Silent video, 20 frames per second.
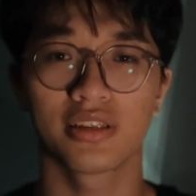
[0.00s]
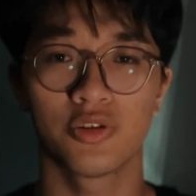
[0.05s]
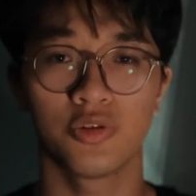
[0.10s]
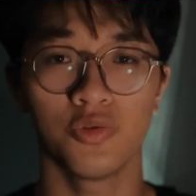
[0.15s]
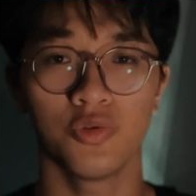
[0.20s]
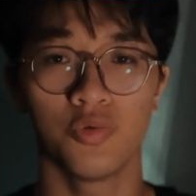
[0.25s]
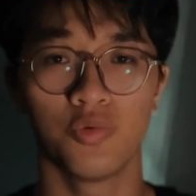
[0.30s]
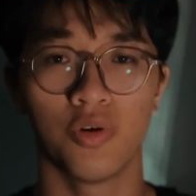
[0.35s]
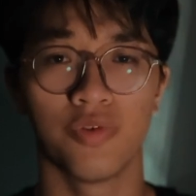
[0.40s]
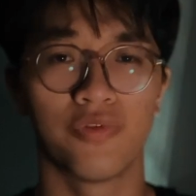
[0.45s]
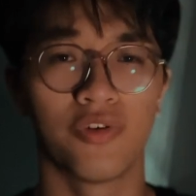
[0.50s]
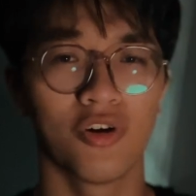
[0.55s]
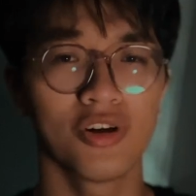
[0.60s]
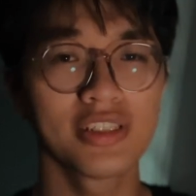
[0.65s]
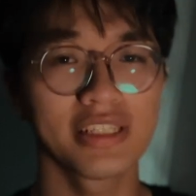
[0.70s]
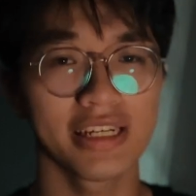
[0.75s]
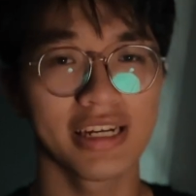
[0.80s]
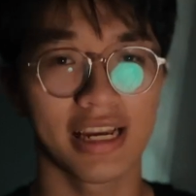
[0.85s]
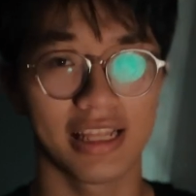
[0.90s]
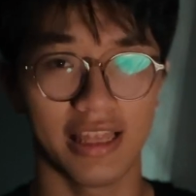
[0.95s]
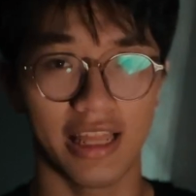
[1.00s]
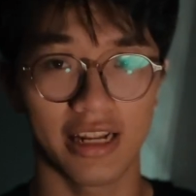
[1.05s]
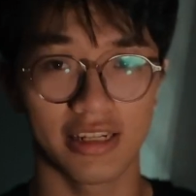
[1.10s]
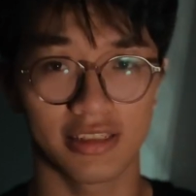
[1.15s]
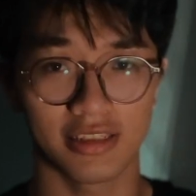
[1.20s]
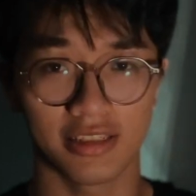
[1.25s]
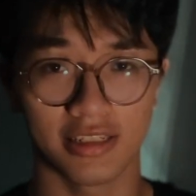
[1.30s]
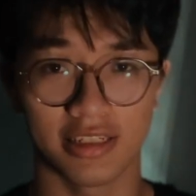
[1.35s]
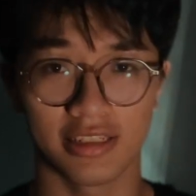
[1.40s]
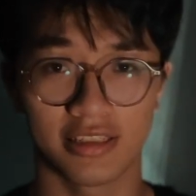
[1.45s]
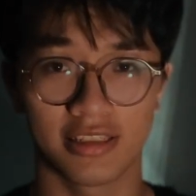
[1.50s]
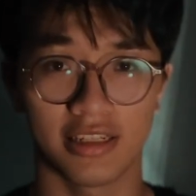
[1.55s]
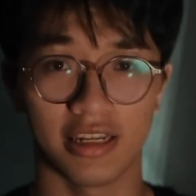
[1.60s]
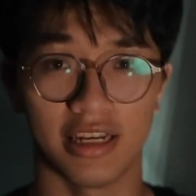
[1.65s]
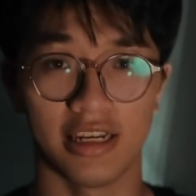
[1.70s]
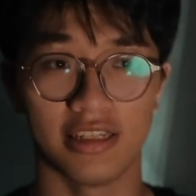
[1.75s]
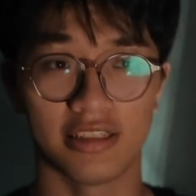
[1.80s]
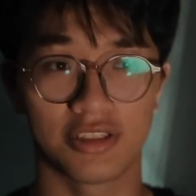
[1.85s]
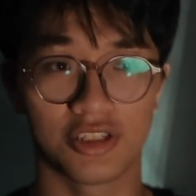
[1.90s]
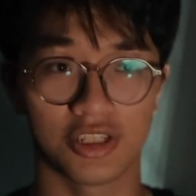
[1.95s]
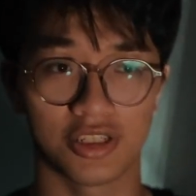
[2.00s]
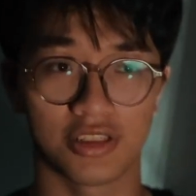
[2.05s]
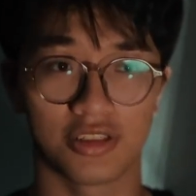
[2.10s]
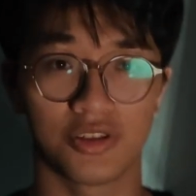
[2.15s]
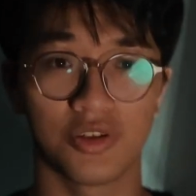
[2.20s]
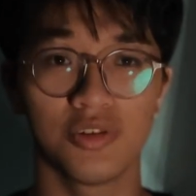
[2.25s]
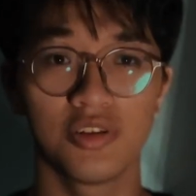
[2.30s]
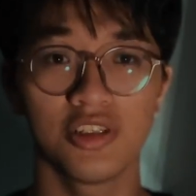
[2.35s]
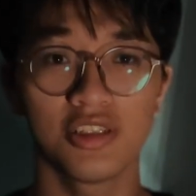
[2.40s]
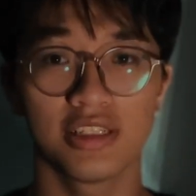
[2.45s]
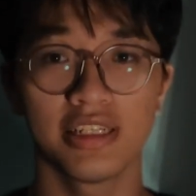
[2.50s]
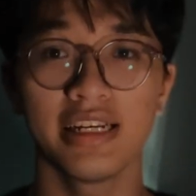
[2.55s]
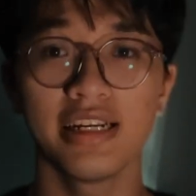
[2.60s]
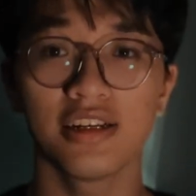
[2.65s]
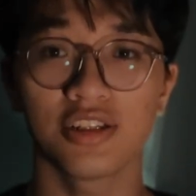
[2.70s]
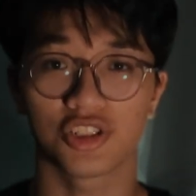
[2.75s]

to reversing a linked list is you just need to